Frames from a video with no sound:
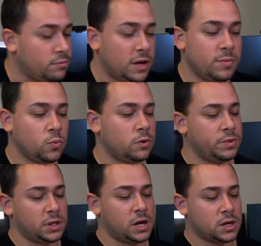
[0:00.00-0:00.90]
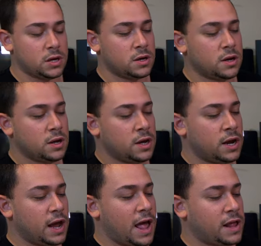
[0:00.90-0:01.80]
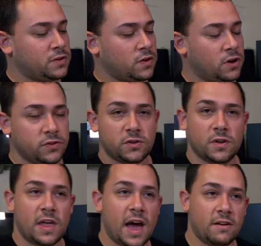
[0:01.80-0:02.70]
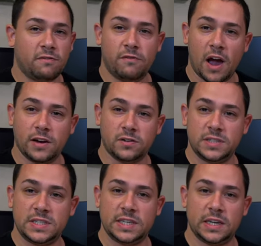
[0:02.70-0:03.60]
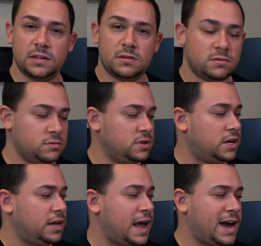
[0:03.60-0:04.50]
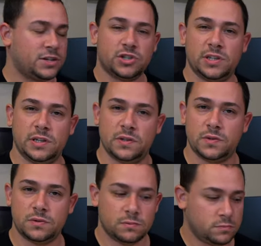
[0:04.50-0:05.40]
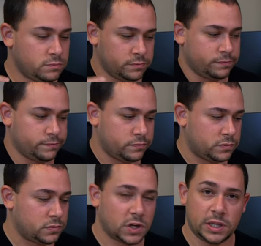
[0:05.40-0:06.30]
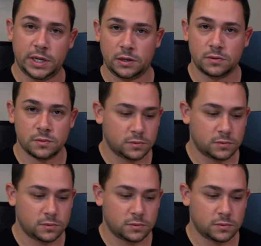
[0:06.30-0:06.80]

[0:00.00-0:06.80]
Maybe we'll be lucky. And under that vinyl skin, it actually is clean.